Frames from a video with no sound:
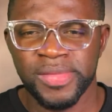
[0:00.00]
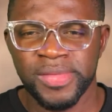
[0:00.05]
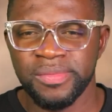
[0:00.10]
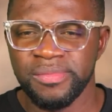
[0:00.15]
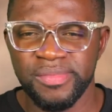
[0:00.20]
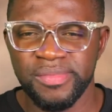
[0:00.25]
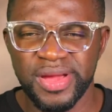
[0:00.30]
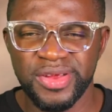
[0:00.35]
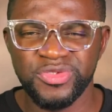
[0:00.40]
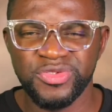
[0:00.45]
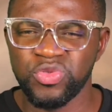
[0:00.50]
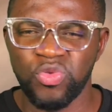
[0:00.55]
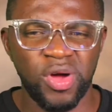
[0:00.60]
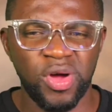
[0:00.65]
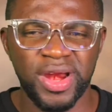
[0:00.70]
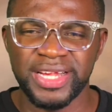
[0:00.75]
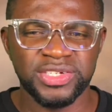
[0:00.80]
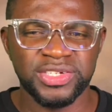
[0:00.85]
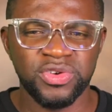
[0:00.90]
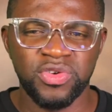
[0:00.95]
Men to
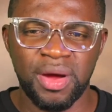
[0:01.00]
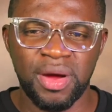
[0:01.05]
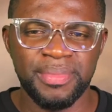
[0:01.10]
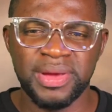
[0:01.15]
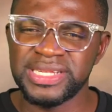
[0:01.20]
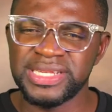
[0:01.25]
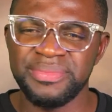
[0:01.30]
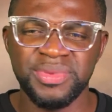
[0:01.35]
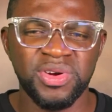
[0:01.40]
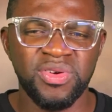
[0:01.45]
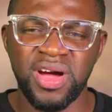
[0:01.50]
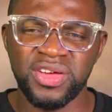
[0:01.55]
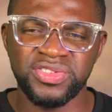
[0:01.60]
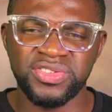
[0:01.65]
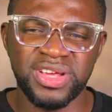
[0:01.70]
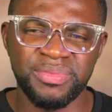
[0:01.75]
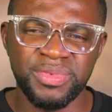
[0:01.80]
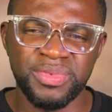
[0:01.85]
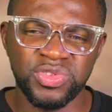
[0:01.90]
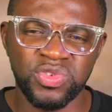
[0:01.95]
collection, cry, Mr. Miko, I
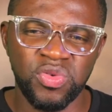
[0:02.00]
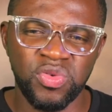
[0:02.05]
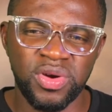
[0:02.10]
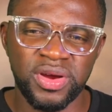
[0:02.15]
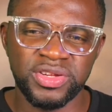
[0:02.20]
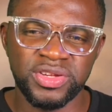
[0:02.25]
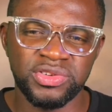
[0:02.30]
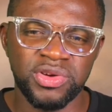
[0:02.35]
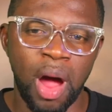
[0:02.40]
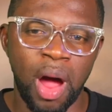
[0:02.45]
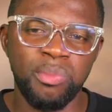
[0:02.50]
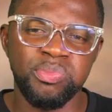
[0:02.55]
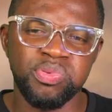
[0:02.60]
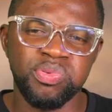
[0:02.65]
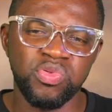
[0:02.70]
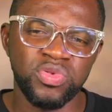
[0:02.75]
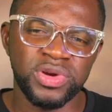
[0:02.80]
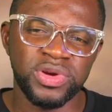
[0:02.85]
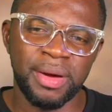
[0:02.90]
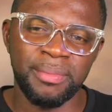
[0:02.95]
meant to collection, I'll
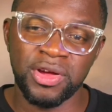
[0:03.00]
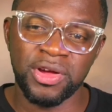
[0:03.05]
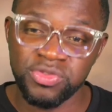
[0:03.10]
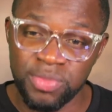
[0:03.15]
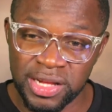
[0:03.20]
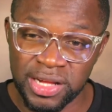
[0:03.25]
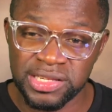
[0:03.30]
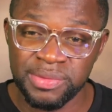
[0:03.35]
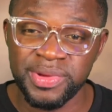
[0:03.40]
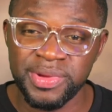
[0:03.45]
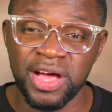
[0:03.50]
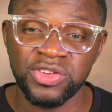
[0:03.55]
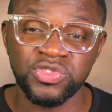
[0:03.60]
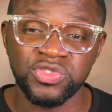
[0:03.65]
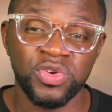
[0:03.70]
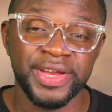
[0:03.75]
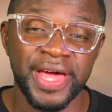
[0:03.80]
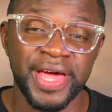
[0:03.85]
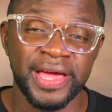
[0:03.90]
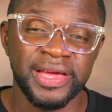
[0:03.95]
pull, now my smash be as
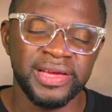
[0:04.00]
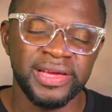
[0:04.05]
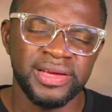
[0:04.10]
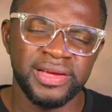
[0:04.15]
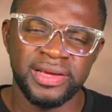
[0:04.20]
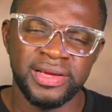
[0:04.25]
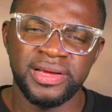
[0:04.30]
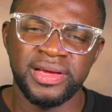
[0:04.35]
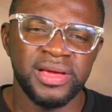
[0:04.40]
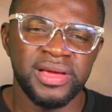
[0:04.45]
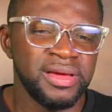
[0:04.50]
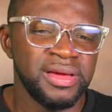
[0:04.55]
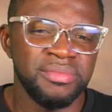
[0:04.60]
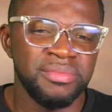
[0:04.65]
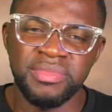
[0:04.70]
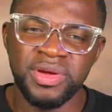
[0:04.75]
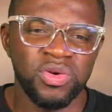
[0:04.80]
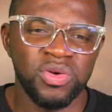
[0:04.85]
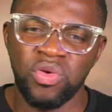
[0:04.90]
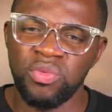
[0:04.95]
one.
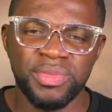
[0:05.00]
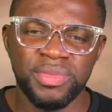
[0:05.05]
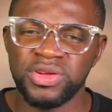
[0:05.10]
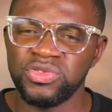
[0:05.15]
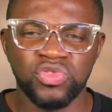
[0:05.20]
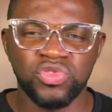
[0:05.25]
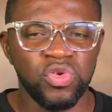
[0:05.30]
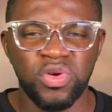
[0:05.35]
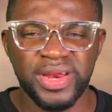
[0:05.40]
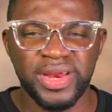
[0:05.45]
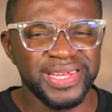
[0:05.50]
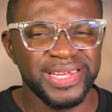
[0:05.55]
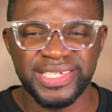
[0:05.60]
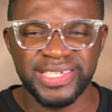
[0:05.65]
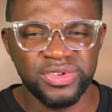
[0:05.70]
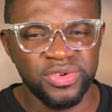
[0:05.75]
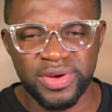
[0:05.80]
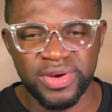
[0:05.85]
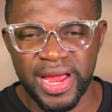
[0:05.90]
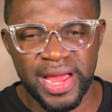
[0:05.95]
Men to collection,
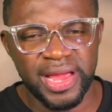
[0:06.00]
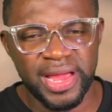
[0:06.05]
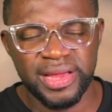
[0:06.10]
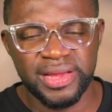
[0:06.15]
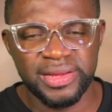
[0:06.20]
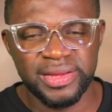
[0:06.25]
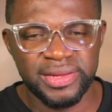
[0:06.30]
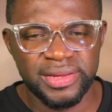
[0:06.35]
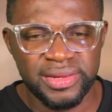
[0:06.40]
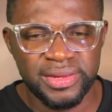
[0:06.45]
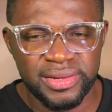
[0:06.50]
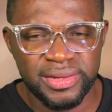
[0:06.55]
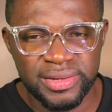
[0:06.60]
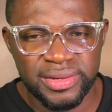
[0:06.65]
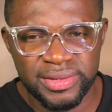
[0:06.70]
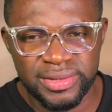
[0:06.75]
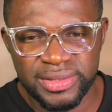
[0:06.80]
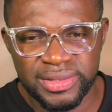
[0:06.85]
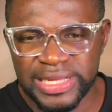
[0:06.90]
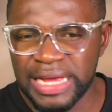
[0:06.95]
cry.
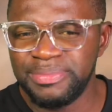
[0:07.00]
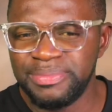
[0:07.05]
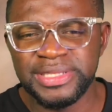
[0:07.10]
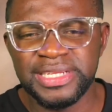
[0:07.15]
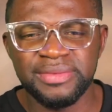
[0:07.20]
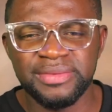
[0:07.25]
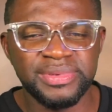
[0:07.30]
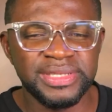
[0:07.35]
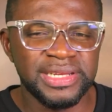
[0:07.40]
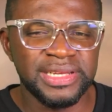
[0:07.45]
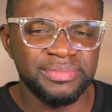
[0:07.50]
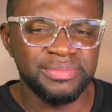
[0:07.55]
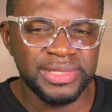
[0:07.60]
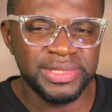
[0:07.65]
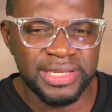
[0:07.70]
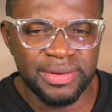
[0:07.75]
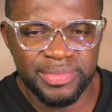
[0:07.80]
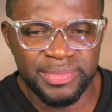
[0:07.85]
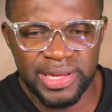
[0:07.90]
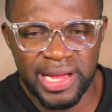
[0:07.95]
Debbie,
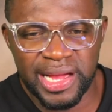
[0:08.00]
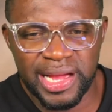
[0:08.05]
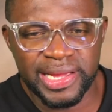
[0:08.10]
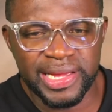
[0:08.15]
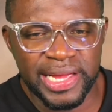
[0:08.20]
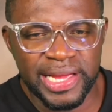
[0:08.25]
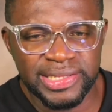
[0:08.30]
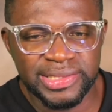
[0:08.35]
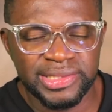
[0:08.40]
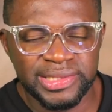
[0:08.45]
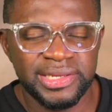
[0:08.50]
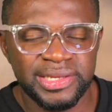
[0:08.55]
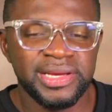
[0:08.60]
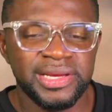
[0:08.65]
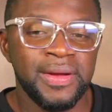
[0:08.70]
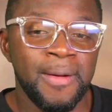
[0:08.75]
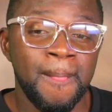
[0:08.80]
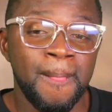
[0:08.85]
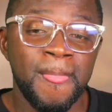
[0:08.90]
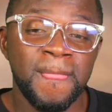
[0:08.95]
okay.
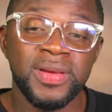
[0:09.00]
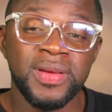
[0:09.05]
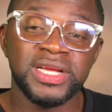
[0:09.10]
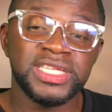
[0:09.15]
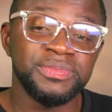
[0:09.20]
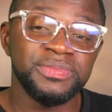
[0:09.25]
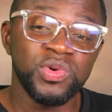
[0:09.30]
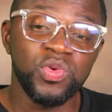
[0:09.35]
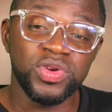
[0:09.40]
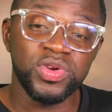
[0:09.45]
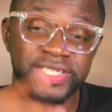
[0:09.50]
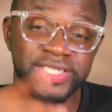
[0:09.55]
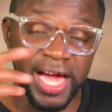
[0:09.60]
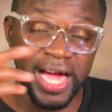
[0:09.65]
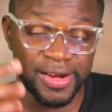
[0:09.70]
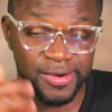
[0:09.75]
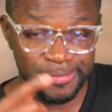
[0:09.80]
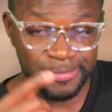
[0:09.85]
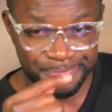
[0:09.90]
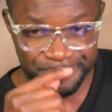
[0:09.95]
It me could jan.